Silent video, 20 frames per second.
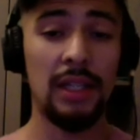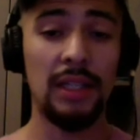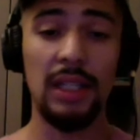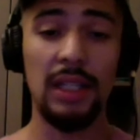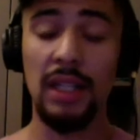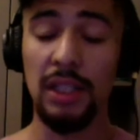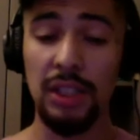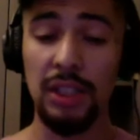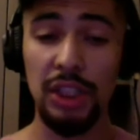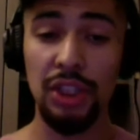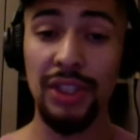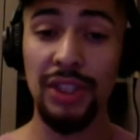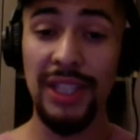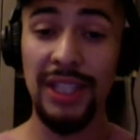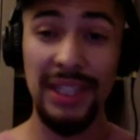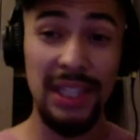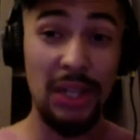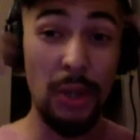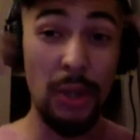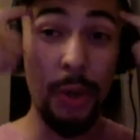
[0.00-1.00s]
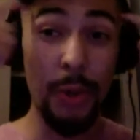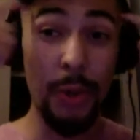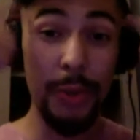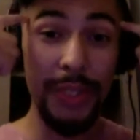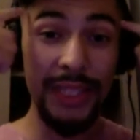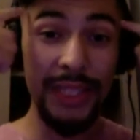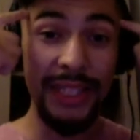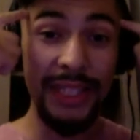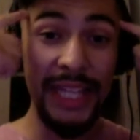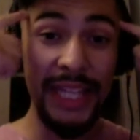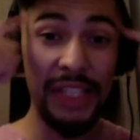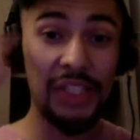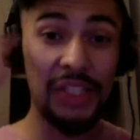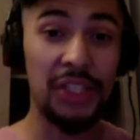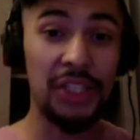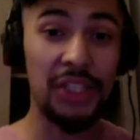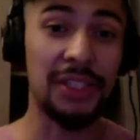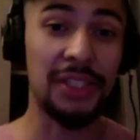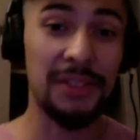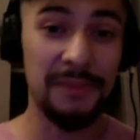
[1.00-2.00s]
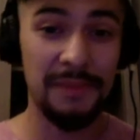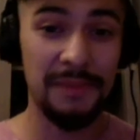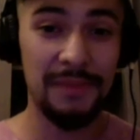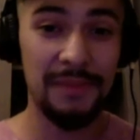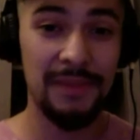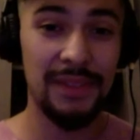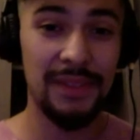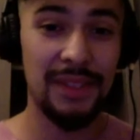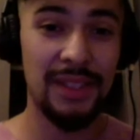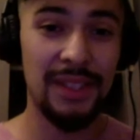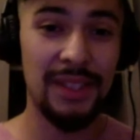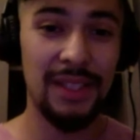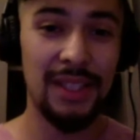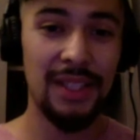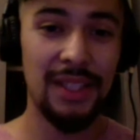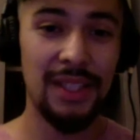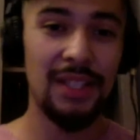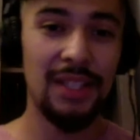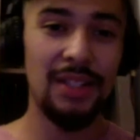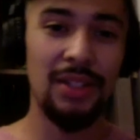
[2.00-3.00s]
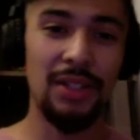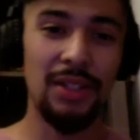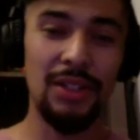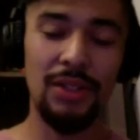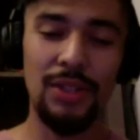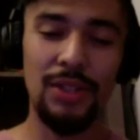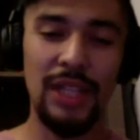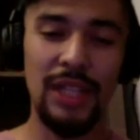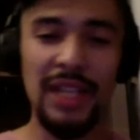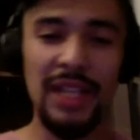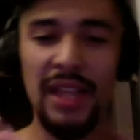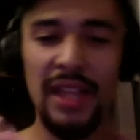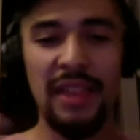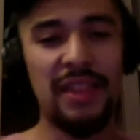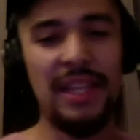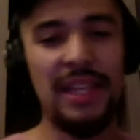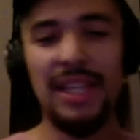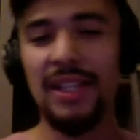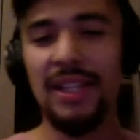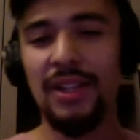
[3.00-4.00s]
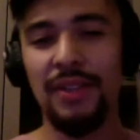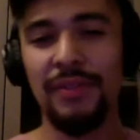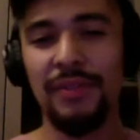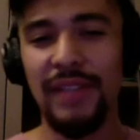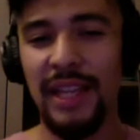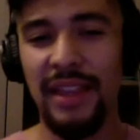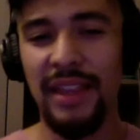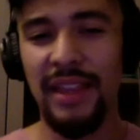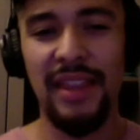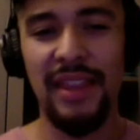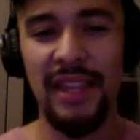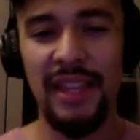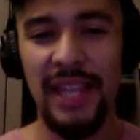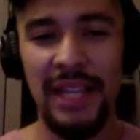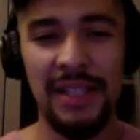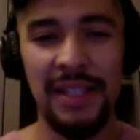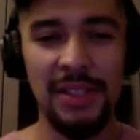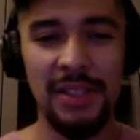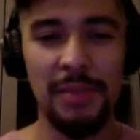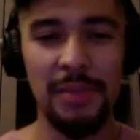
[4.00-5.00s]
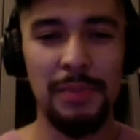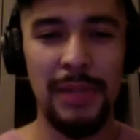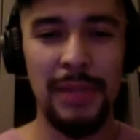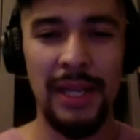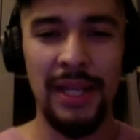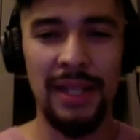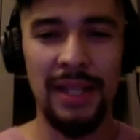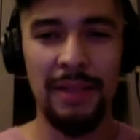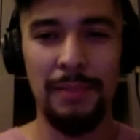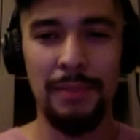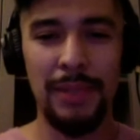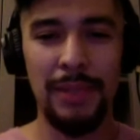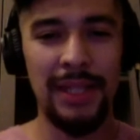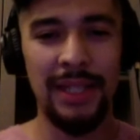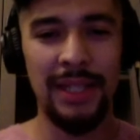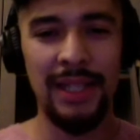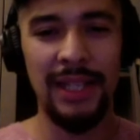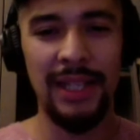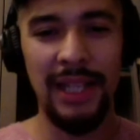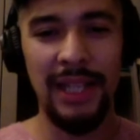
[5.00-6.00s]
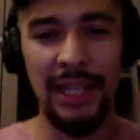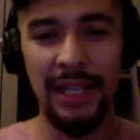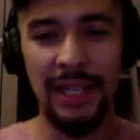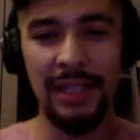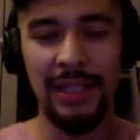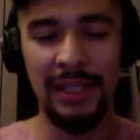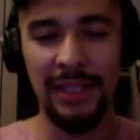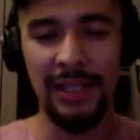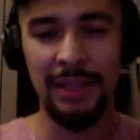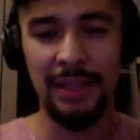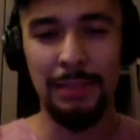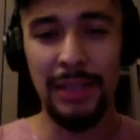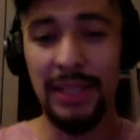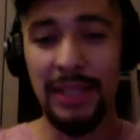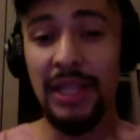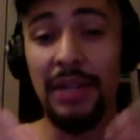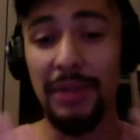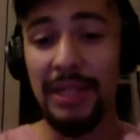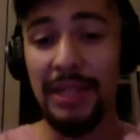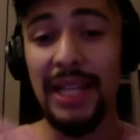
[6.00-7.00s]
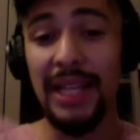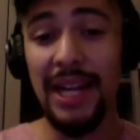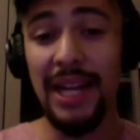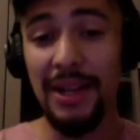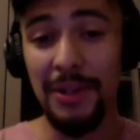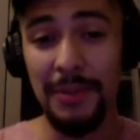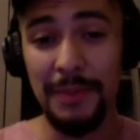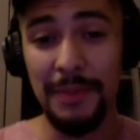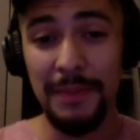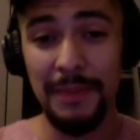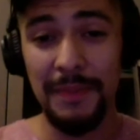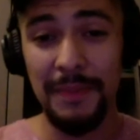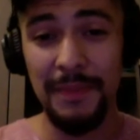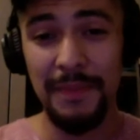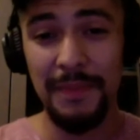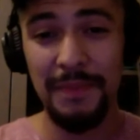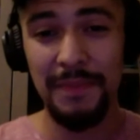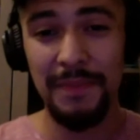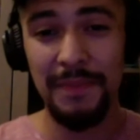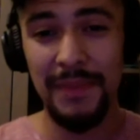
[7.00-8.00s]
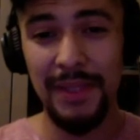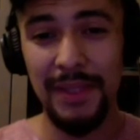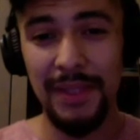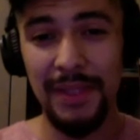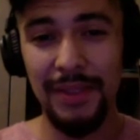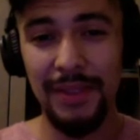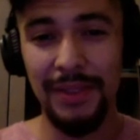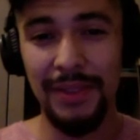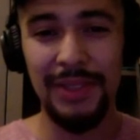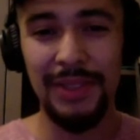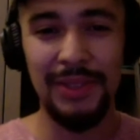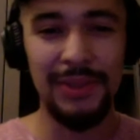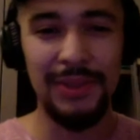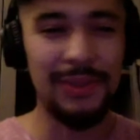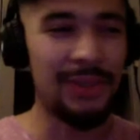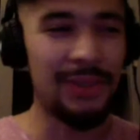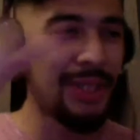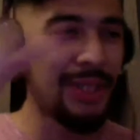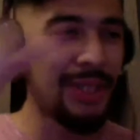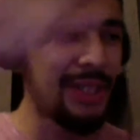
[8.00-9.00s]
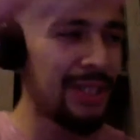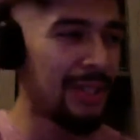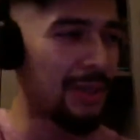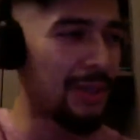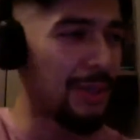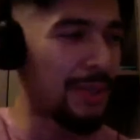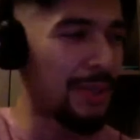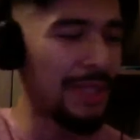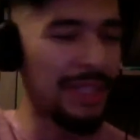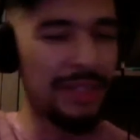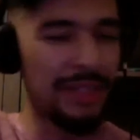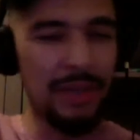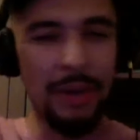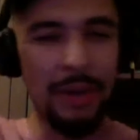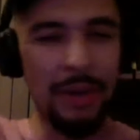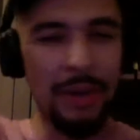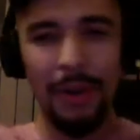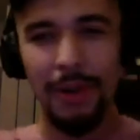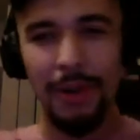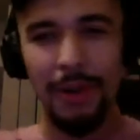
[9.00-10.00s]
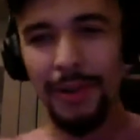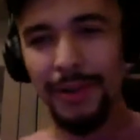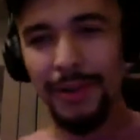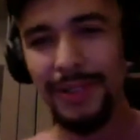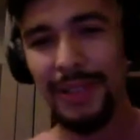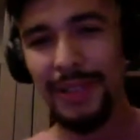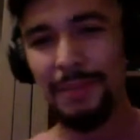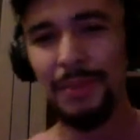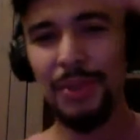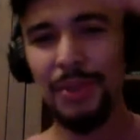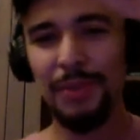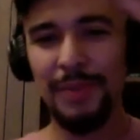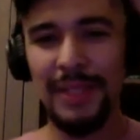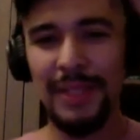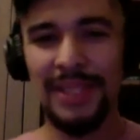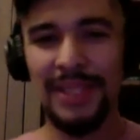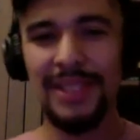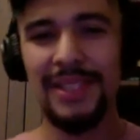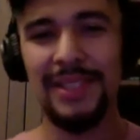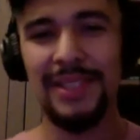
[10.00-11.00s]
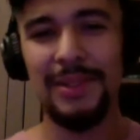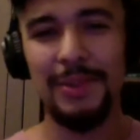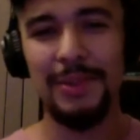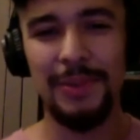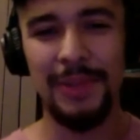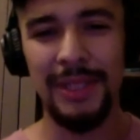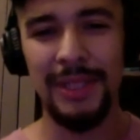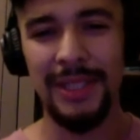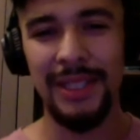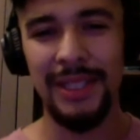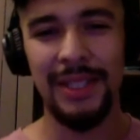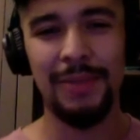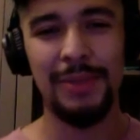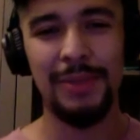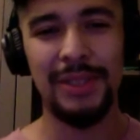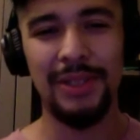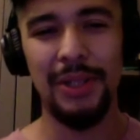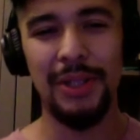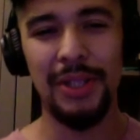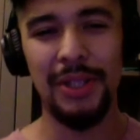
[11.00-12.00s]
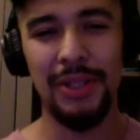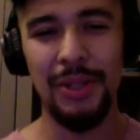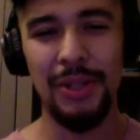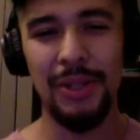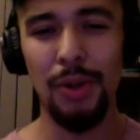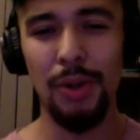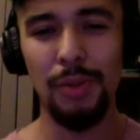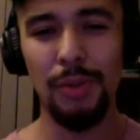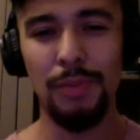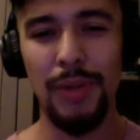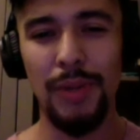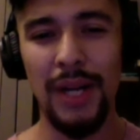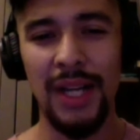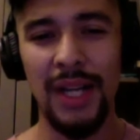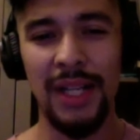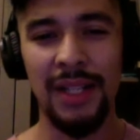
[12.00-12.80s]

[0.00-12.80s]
condition, the coordination. You cannot think of anything else but here and now. You need to coordinate all the movements with your whole body,